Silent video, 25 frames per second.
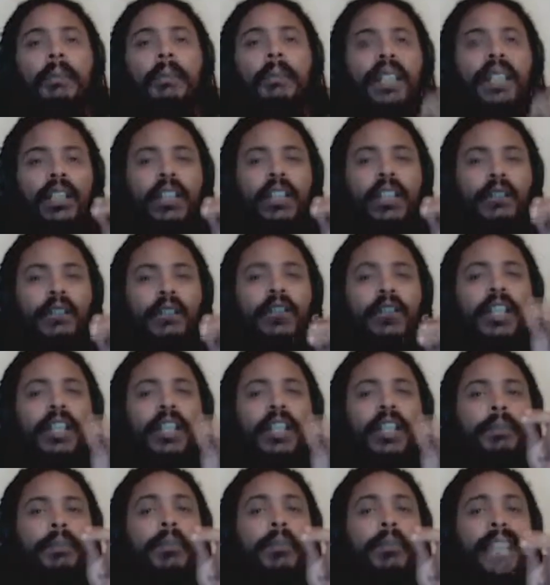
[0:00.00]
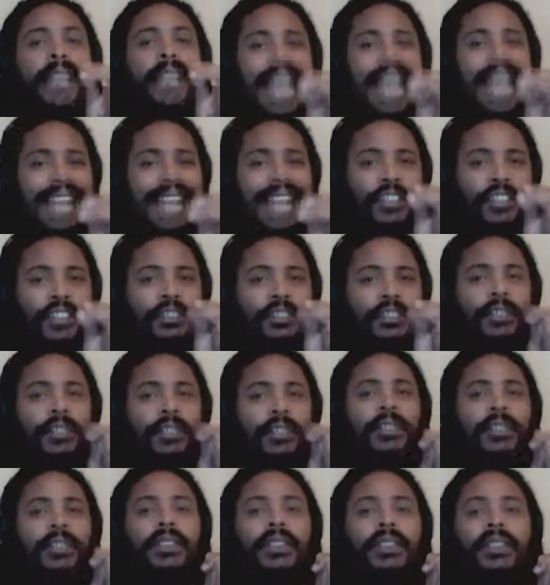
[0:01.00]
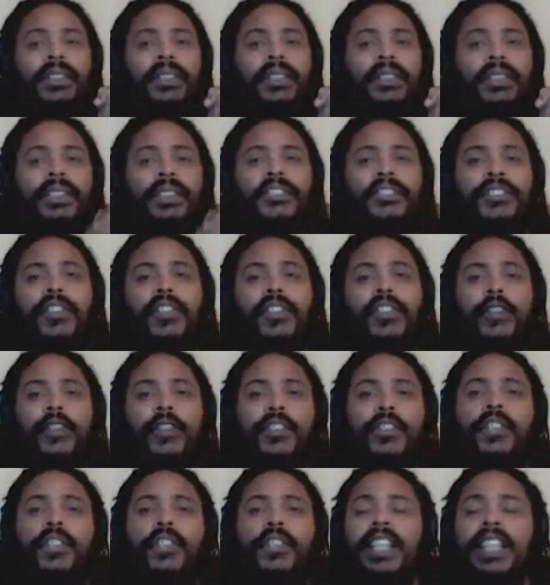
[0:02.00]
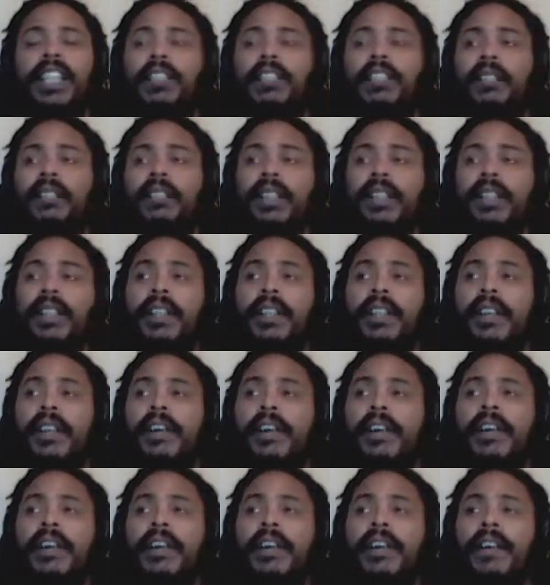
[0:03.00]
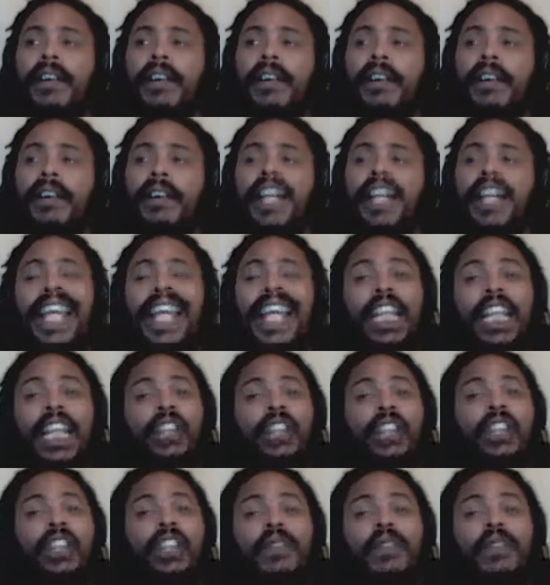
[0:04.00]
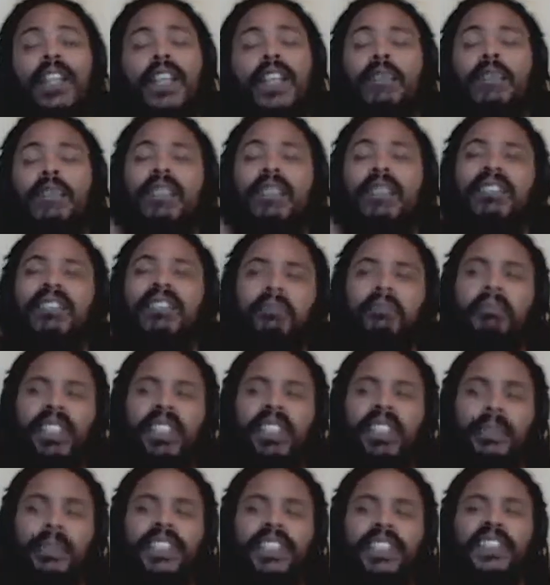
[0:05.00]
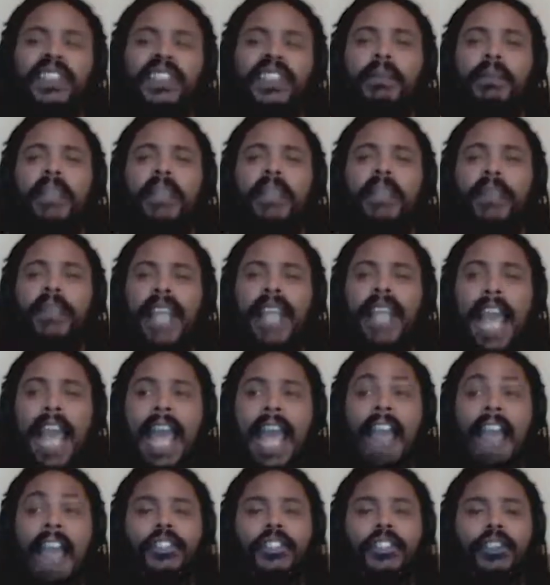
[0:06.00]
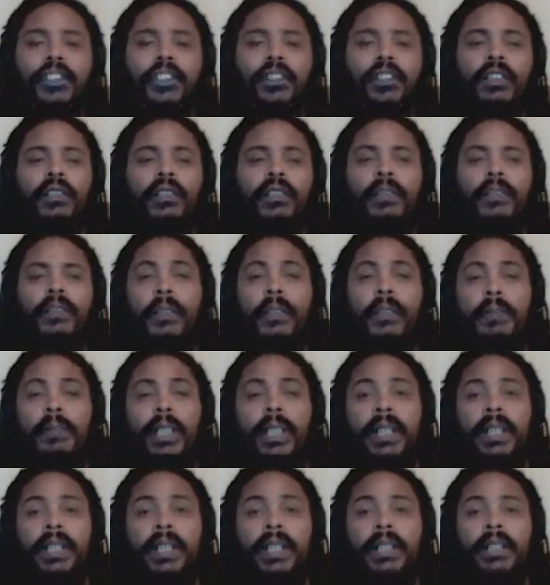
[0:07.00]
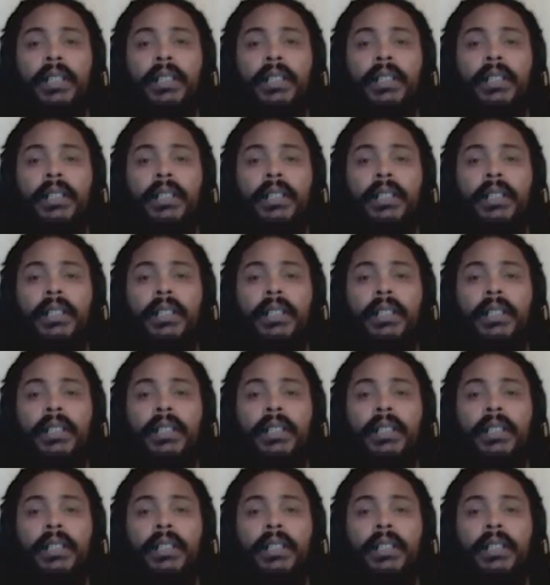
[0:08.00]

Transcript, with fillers: but it'll free up your reaction so you can, huh, it looks funny, but let me suspend my action for a minute.